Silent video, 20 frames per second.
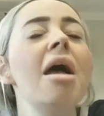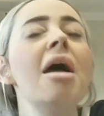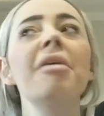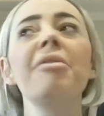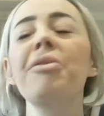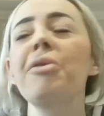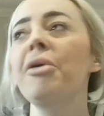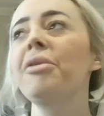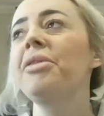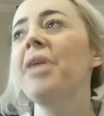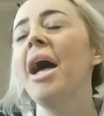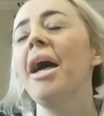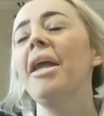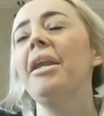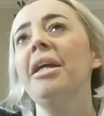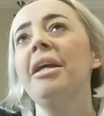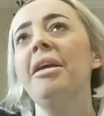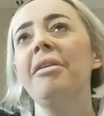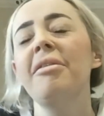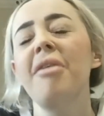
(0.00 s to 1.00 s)
So that
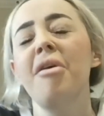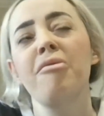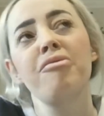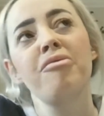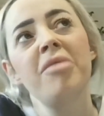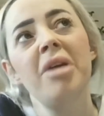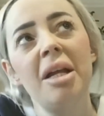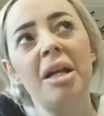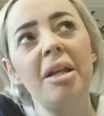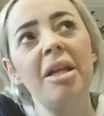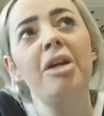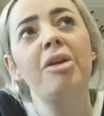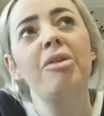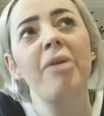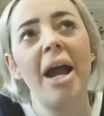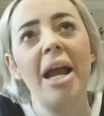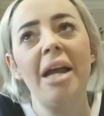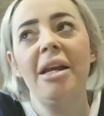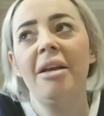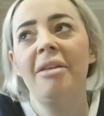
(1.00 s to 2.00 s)
is a really
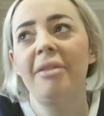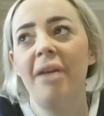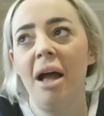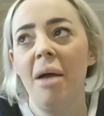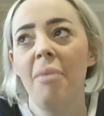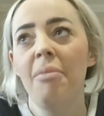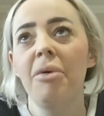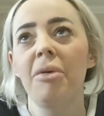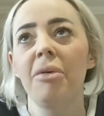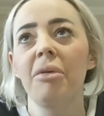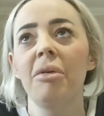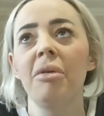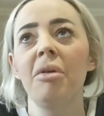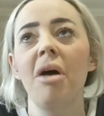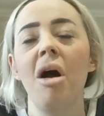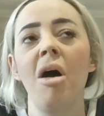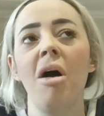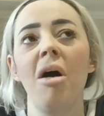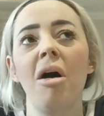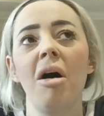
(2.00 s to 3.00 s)
great example
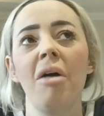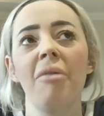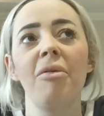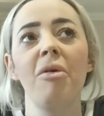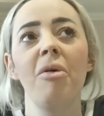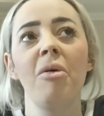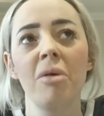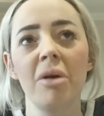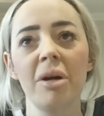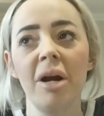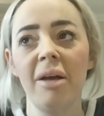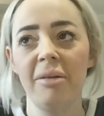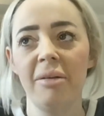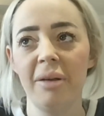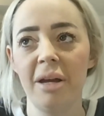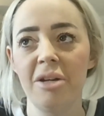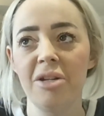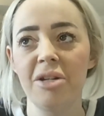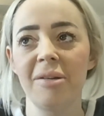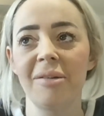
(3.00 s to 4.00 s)
of
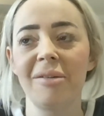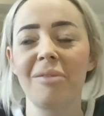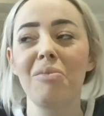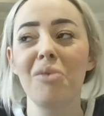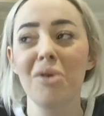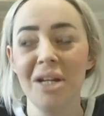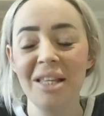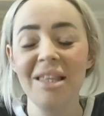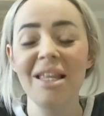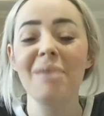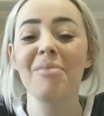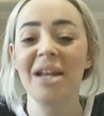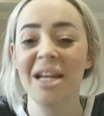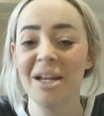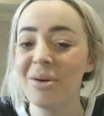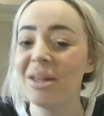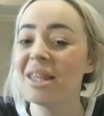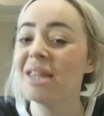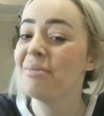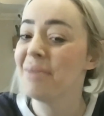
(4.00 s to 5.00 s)
organisations putting their money
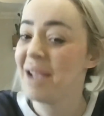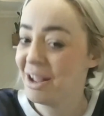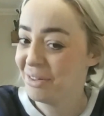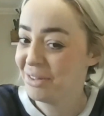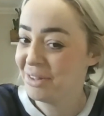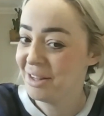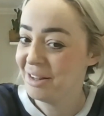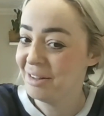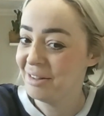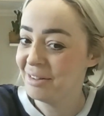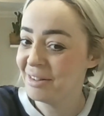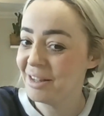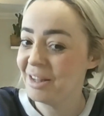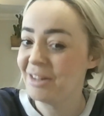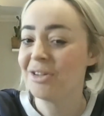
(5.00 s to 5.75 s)
where their mouth is and